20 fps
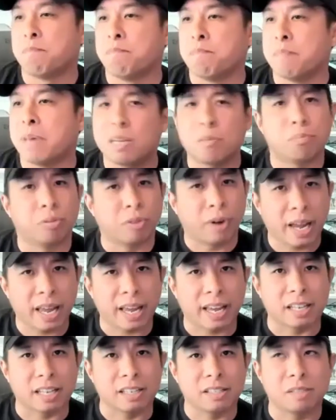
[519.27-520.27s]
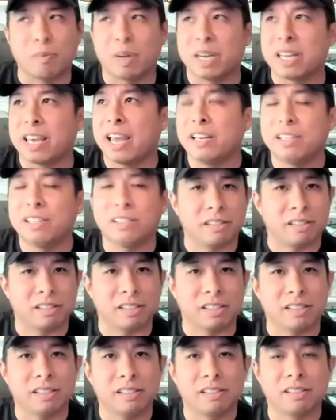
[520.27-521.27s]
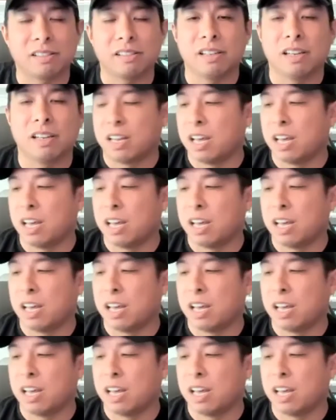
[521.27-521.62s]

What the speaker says: many brands, many agencies